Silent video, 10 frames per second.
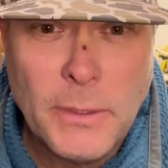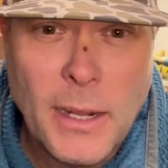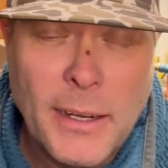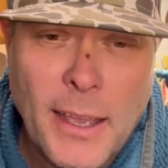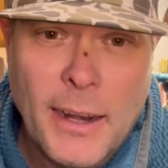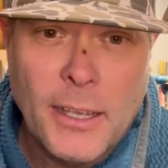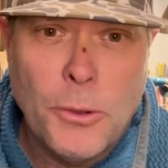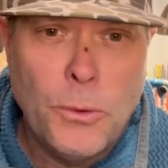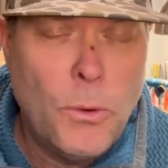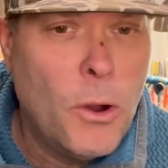Going to kind of
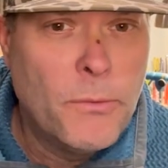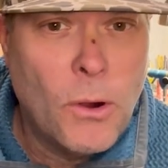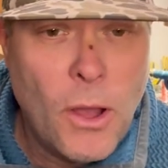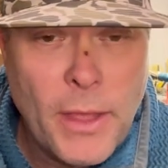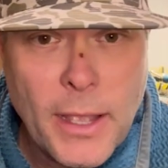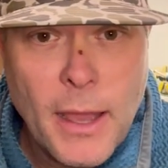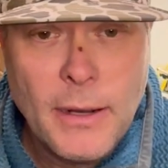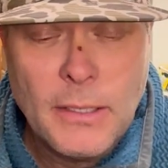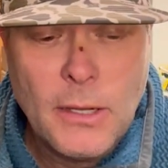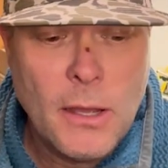go over all that kind of
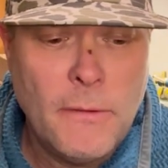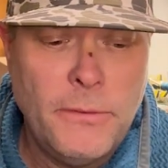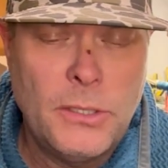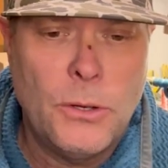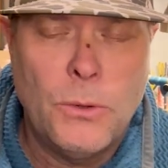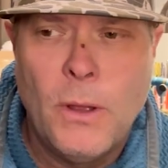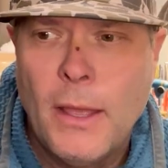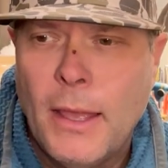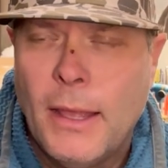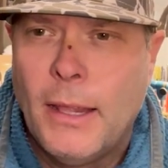stuff. So
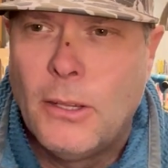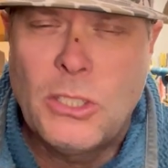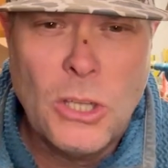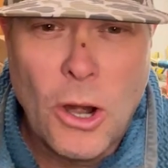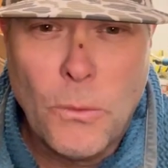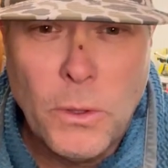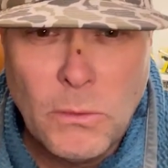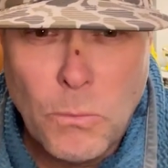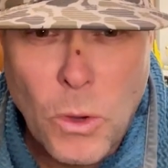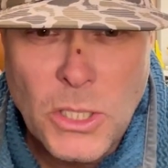let's start with
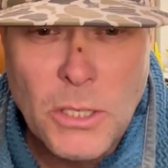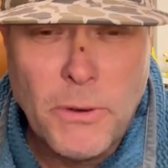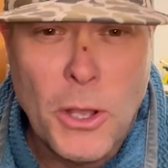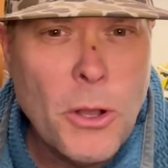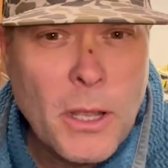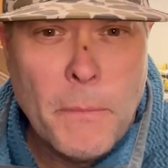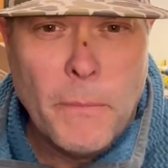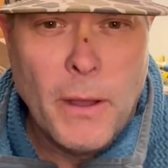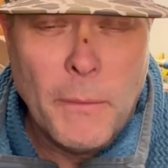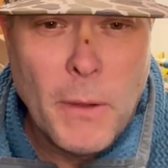once you hook
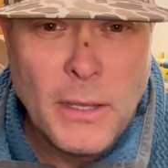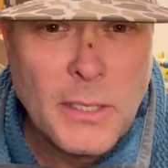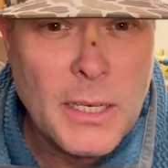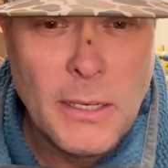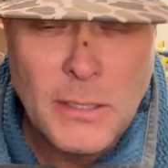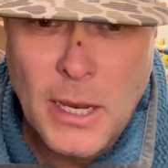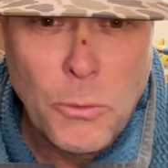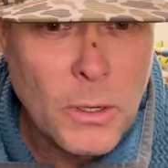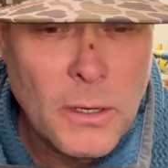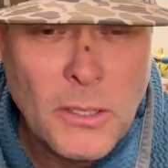a muskie. Say we're
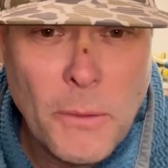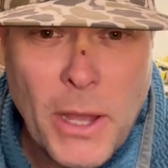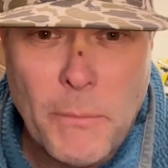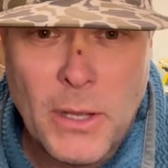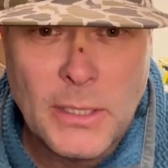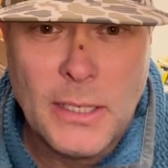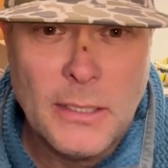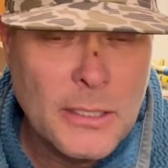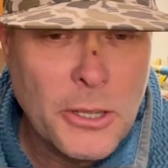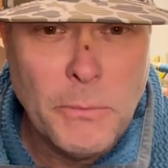going to talk about muskies.
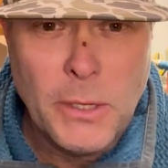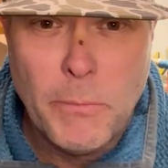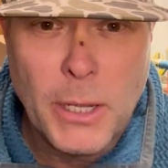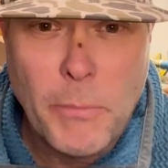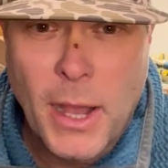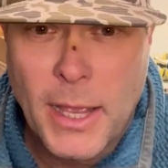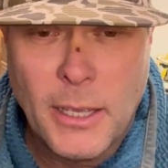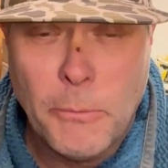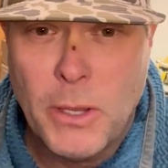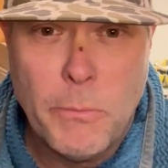This could be big pike,
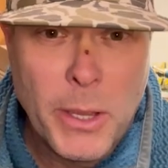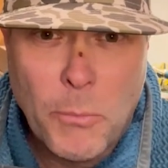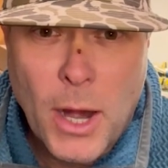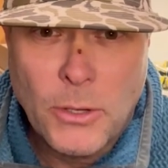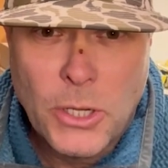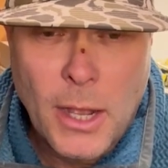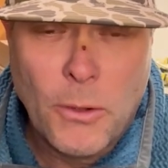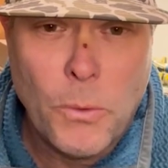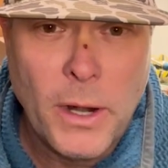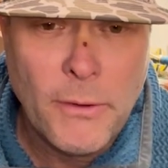could be big brown trout,
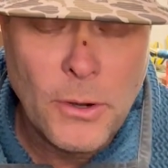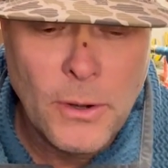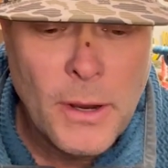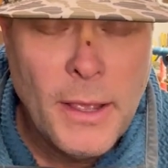whatever.